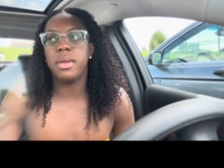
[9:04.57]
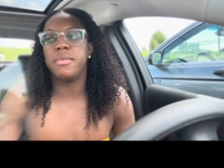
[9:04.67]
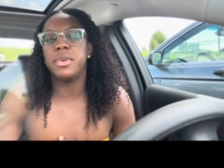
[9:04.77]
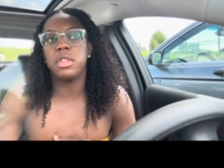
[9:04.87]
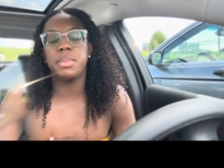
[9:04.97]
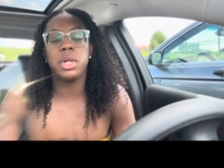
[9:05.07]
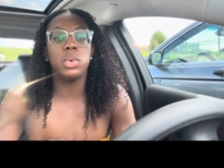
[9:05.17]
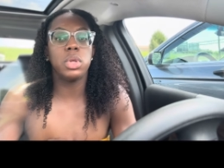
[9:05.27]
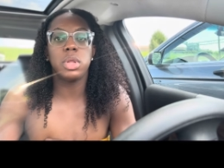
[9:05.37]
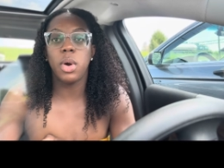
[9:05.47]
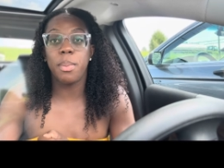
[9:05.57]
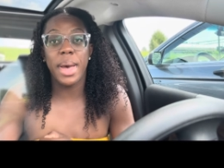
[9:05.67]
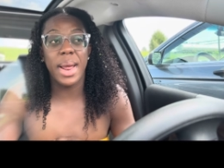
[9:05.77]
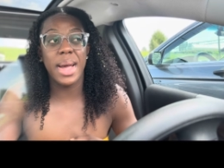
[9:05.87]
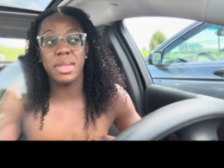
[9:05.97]
The visibility was so
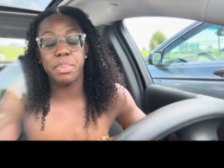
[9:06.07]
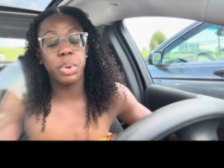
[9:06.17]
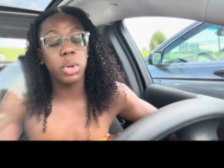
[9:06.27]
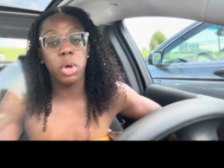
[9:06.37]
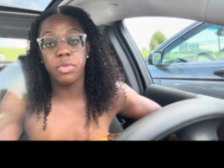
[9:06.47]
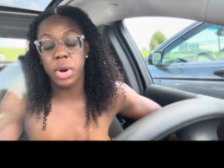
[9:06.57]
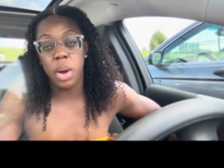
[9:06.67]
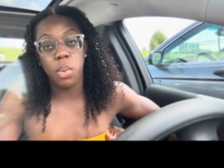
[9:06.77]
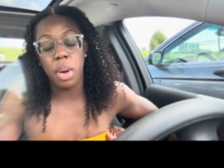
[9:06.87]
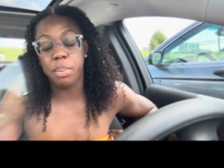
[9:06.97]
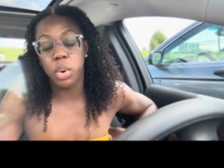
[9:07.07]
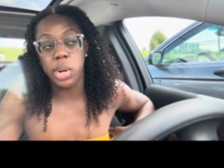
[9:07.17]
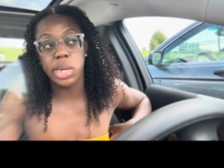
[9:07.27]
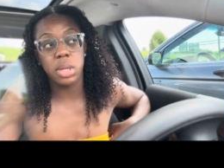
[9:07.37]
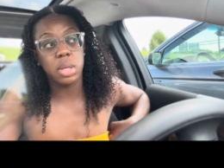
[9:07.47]
bad. I had to pull over at one
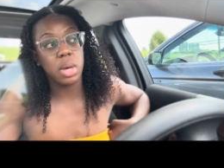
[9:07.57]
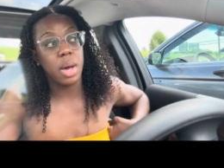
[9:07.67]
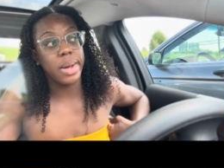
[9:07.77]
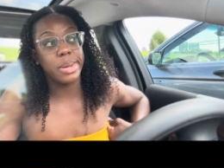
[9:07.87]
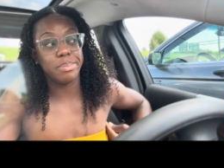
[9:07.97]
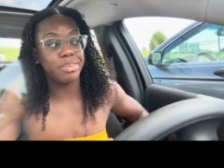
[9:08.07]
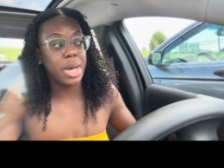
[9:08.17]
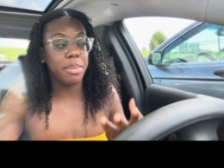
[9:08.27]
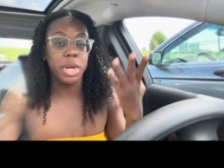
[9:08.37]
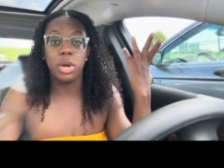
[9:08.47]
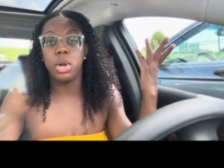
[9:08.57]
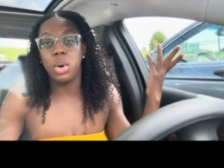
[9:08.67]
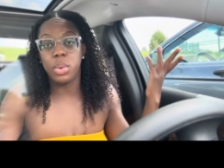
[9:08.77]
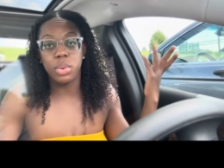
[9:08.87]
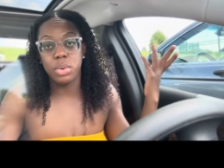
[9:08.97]
point. I'm in a
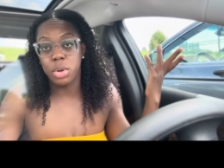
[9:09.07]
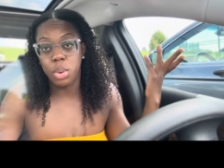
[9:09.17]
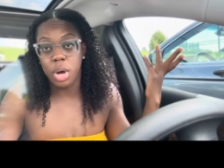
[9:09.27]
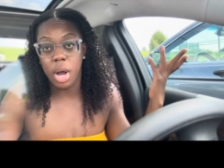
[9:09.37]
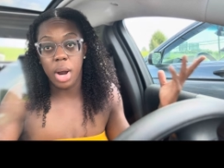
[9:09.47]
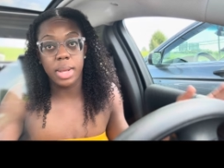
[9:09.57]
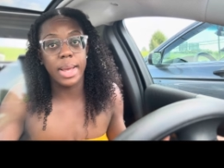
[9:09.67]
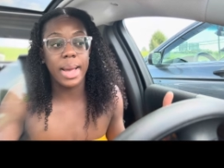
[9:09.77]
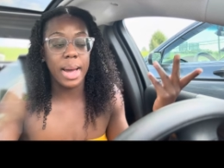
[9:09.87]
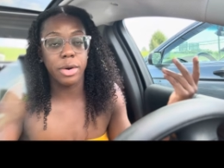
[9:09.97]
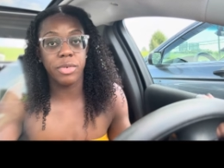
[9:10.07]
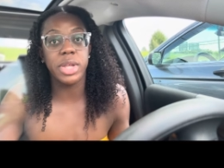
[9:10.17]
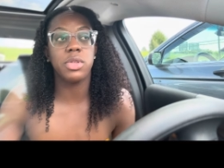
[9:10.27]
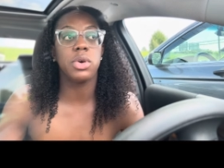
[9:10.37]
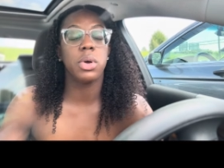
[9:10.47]
low car. Like, I got a
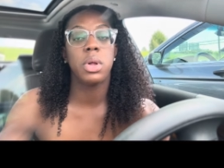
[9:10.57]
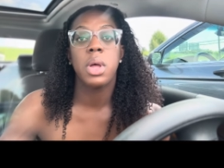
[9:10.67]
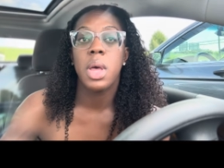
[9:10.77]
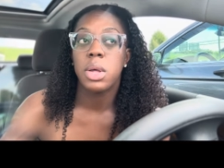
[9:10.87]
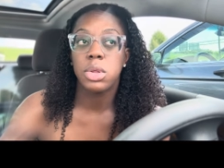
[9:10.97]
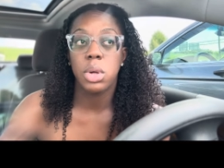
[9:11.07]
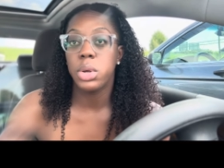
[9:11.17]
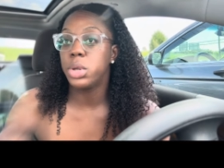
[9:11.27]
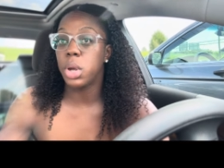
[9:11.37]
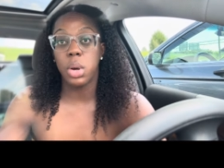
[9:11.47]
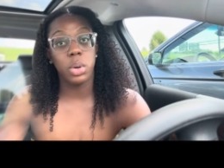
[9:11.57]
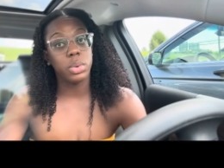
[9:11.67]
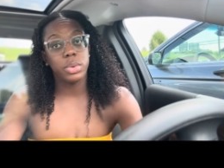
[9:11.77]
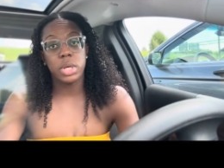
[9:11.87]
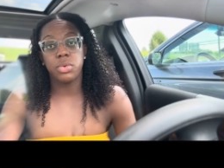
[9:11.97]
rental. So, you
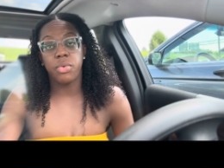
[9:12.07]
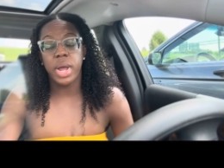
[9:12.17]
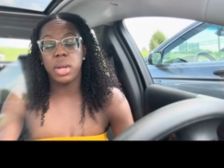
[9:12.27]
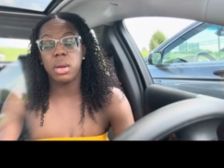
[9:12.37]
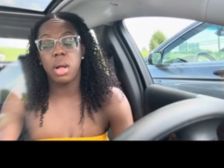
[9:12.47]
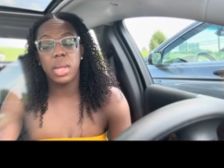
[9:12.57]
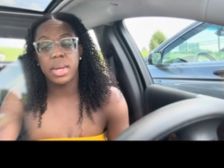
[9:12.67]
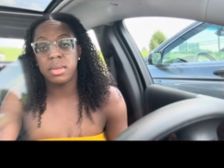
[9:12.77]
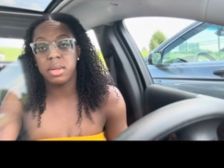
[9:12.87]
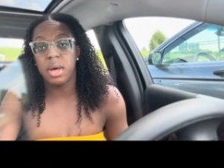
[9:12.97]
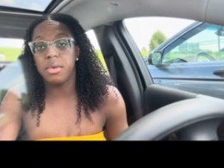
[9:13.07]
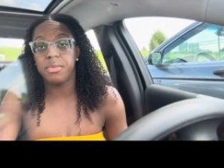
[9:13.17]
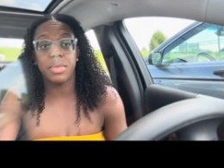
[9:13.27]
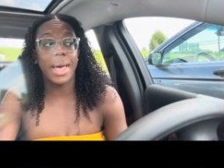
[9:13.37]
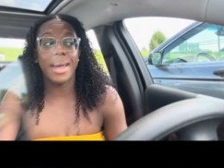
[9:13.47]
know, in rain and all that stuff,
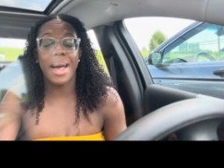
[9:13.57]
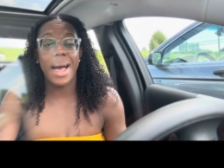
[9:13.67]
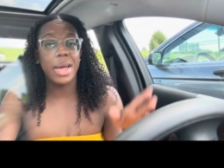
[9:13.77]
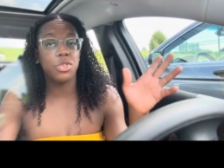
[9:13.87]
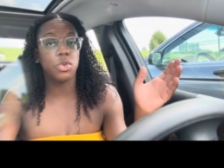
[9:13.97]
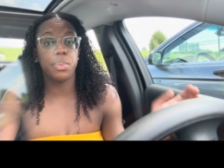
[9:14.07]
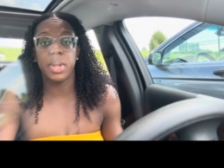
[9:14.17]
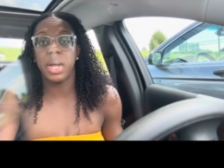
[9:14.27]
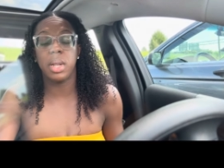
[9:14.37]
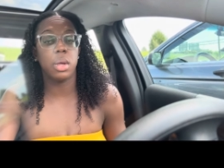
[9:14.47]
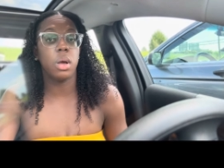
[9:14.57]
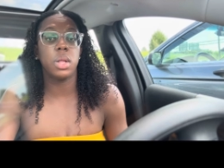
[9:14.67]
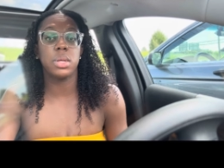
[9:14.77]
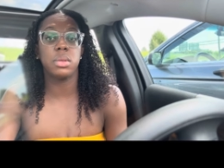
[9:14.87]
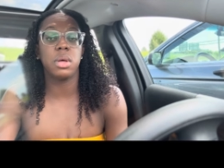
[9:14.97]
like hydroplaning and all
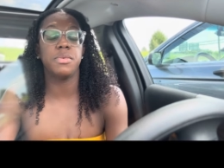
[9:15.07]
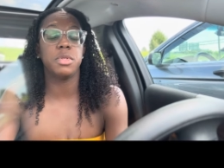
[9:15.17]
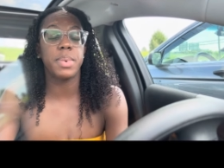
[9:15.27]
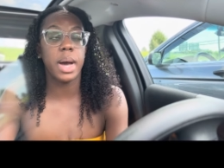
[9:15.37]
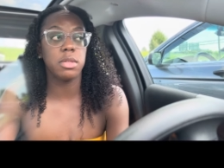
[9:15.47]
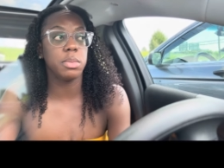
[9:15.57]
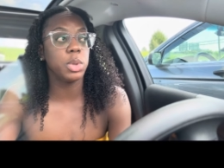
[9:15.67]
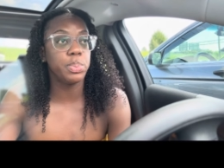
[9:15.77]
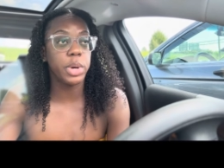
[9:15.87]
that stuff is possible.